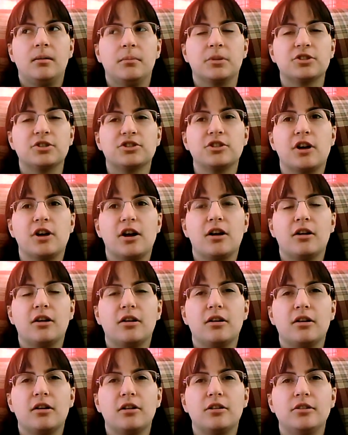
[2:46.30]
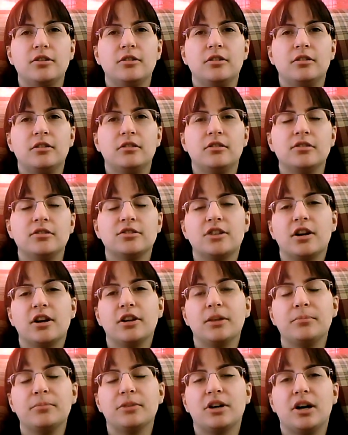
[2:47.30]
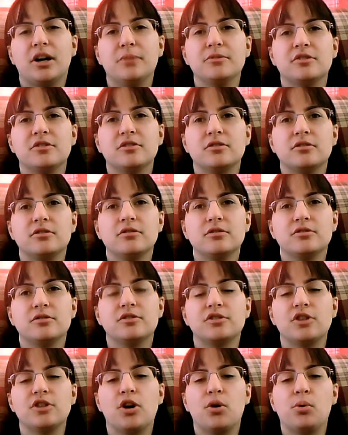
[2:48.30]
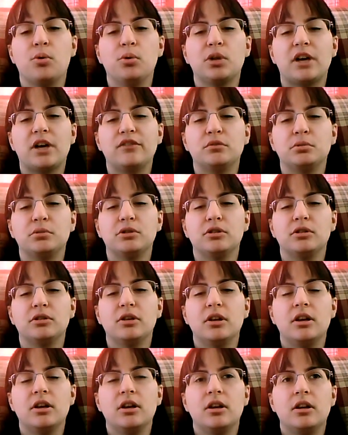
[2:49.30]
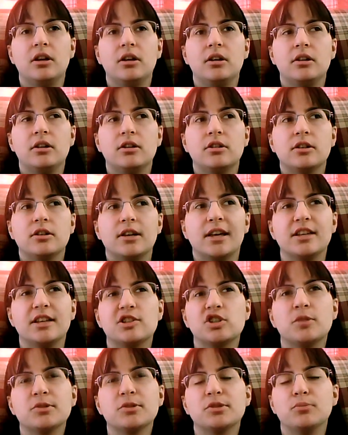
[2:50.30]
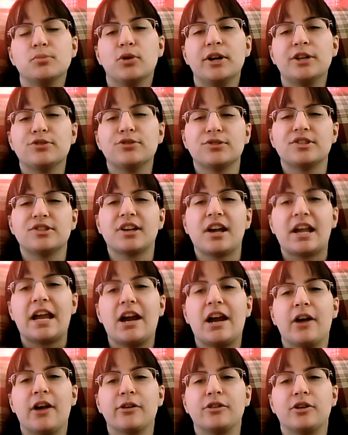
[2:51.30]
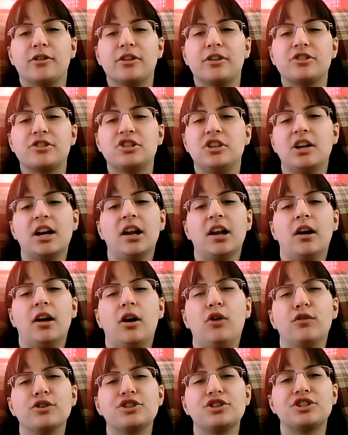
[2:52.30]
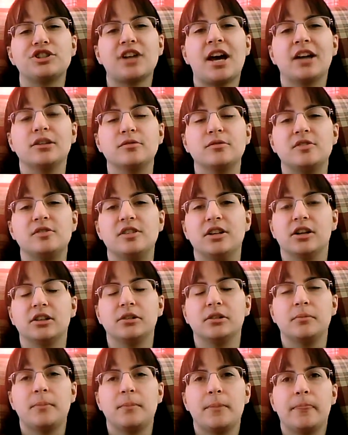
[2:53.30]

But Char Charlotte becomes so lovable and so much more interesting a character that she kind of overshadows Tiana.